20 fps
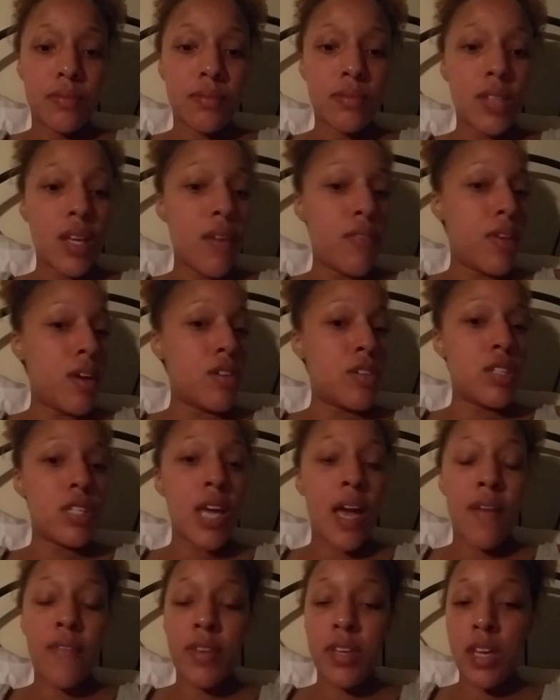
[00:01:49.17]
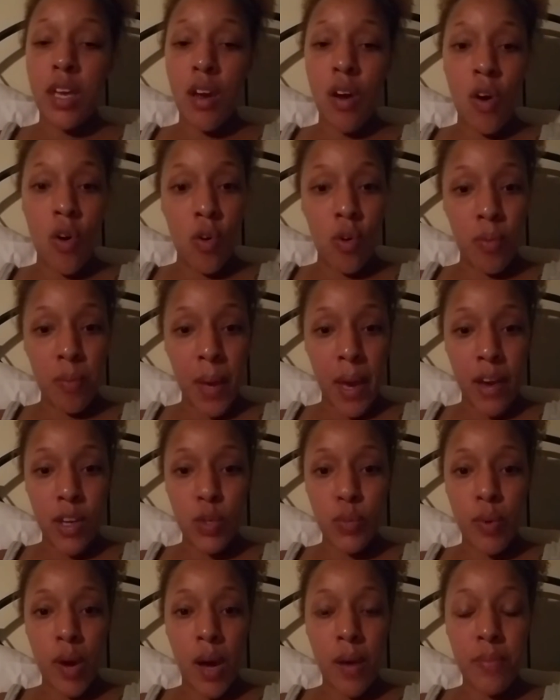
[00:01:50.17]
if they're just having their own
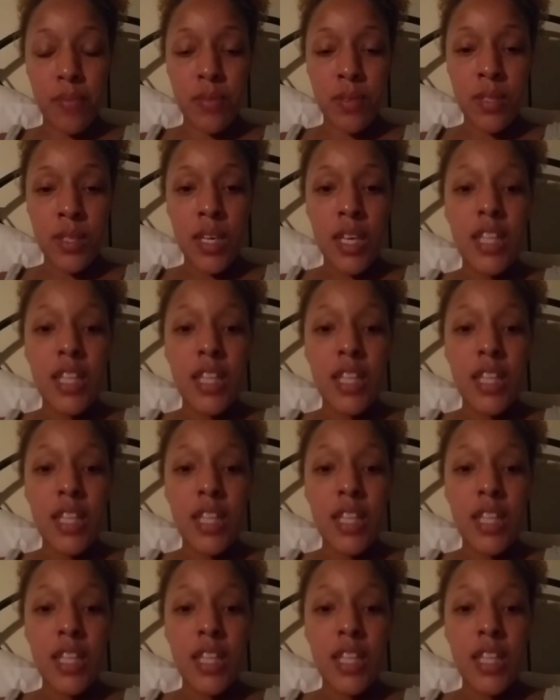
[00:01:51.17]
marriage problems,